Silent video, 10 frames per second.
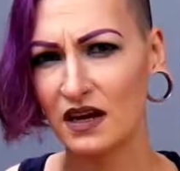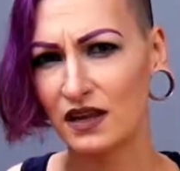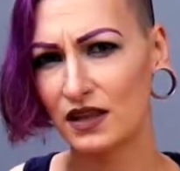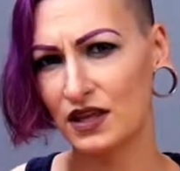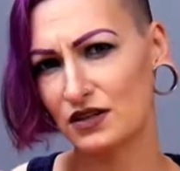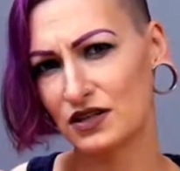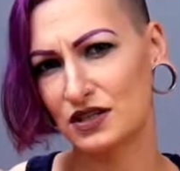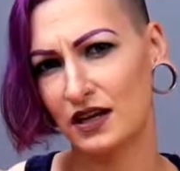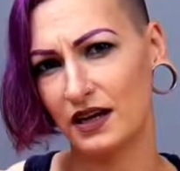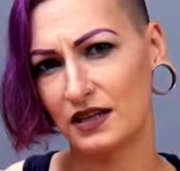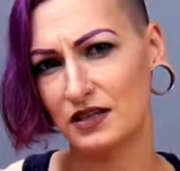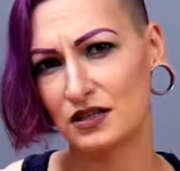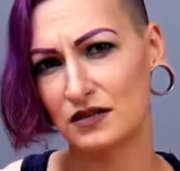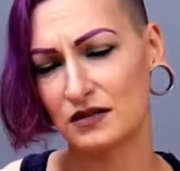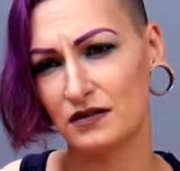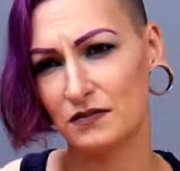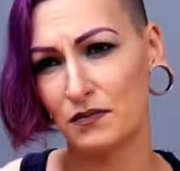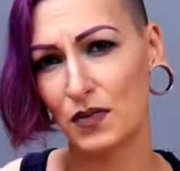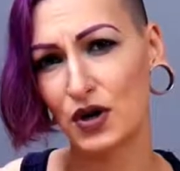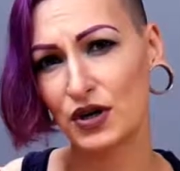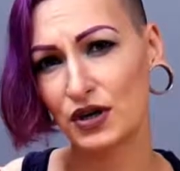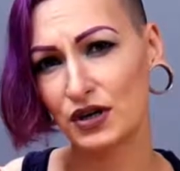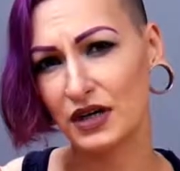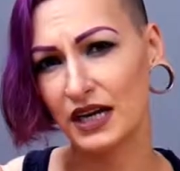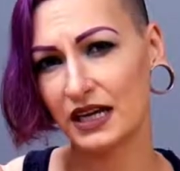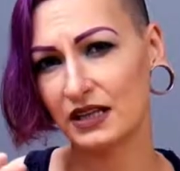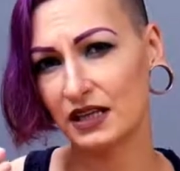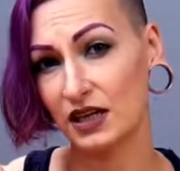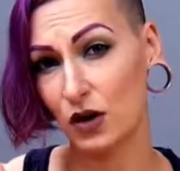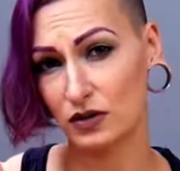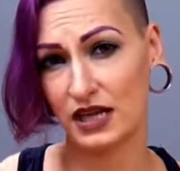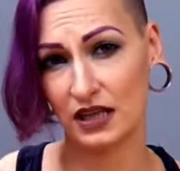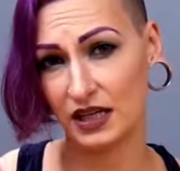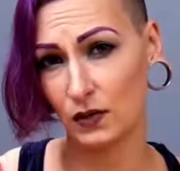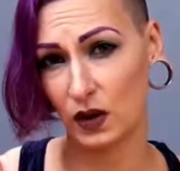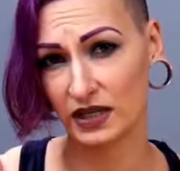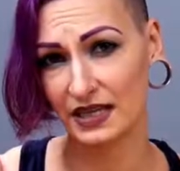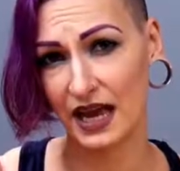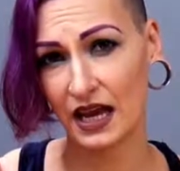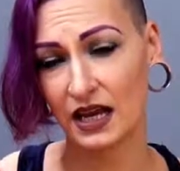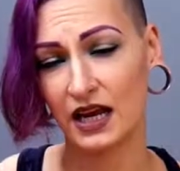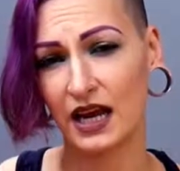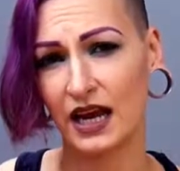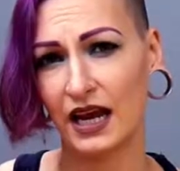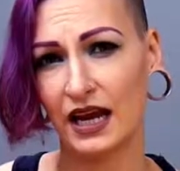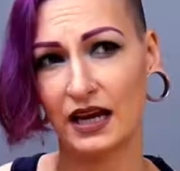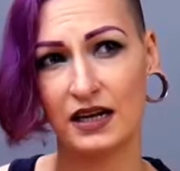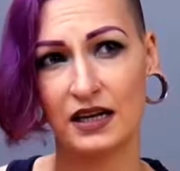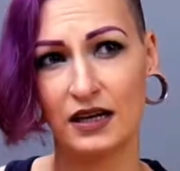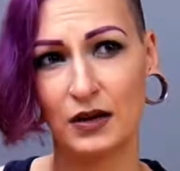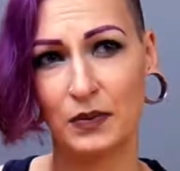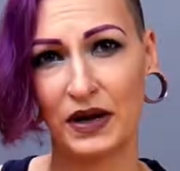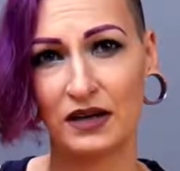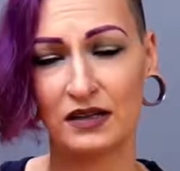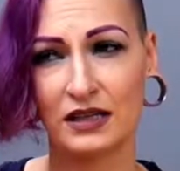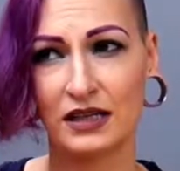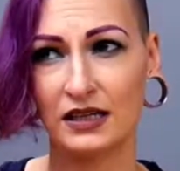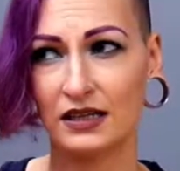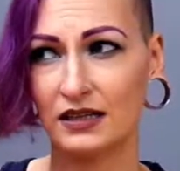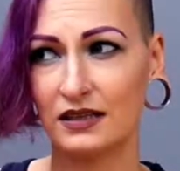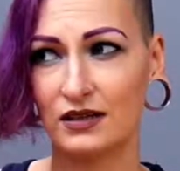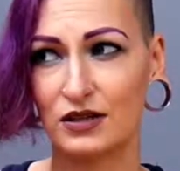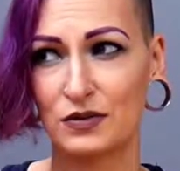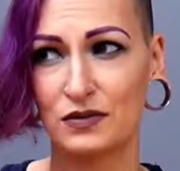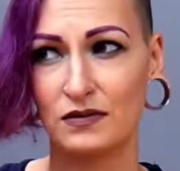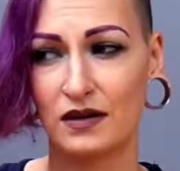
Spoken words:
There's a murder in the hotel he works at, and apparently there's